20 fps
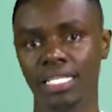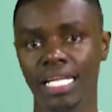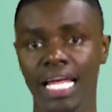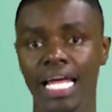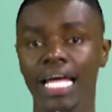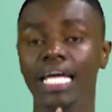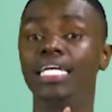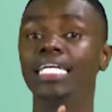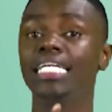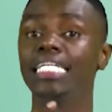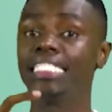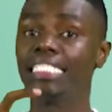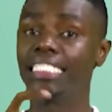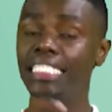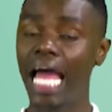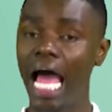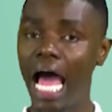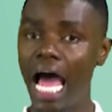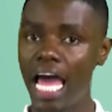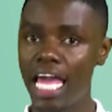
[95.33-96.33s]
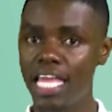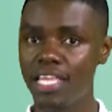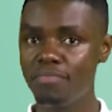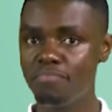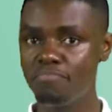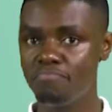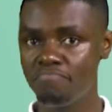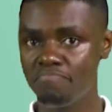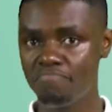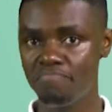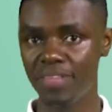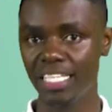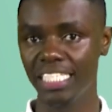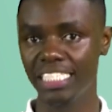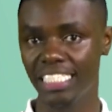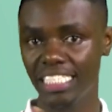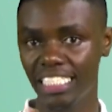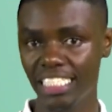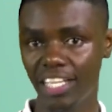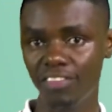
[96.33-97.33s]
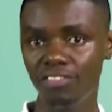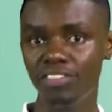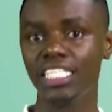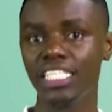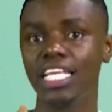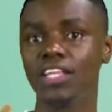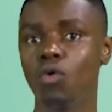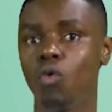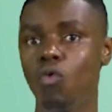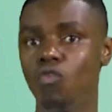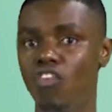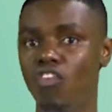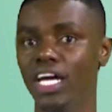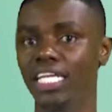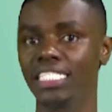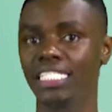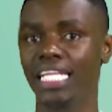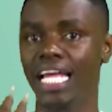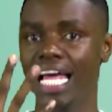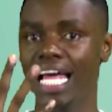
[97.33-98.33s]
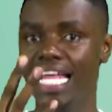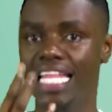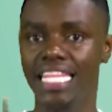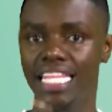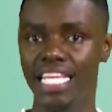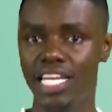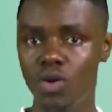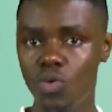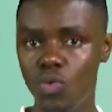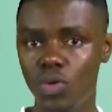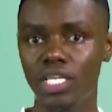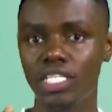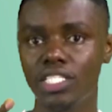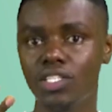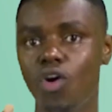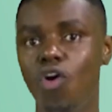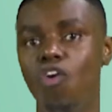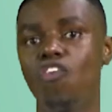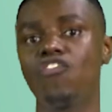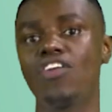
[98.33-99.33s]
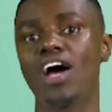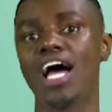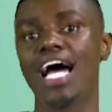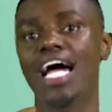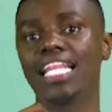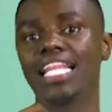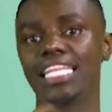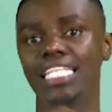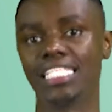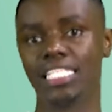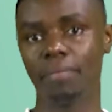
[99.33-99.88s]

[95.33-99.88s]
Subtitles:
The timeline for this service is within the first 3 weeks of the semester.